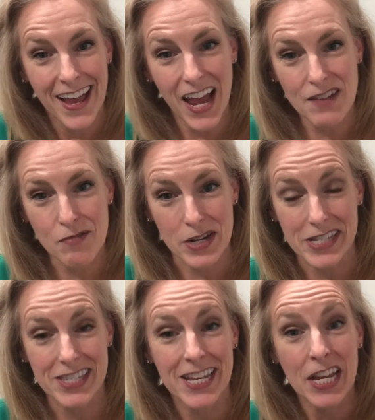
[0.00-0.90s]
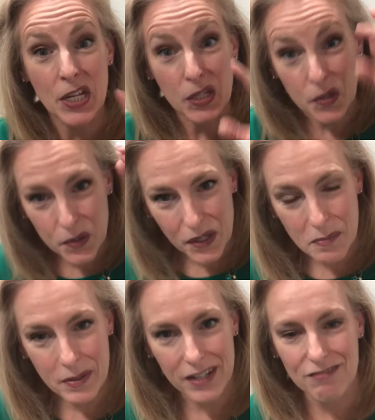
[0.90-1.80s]
head voice, you
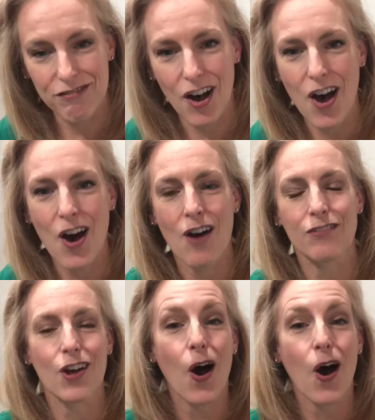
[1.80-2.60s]
can be involved